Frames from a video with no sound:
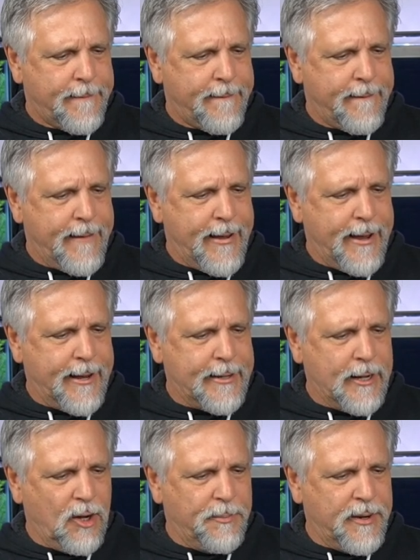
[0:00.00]
and a
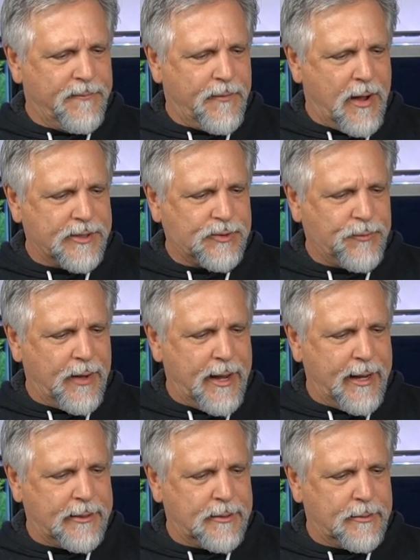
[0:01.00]
little bit of
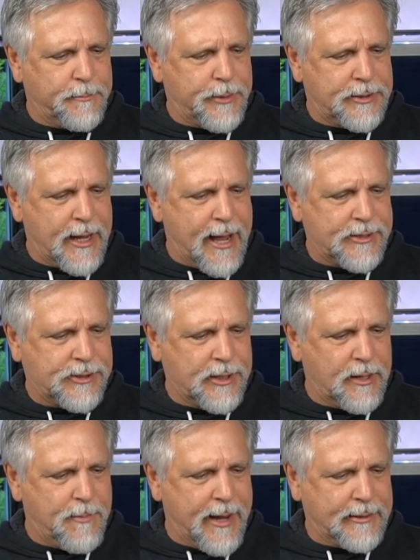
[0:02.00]
phosphate and
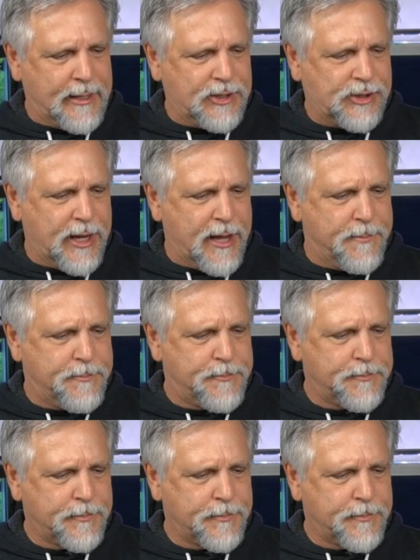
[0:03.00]
potassium, magnesium,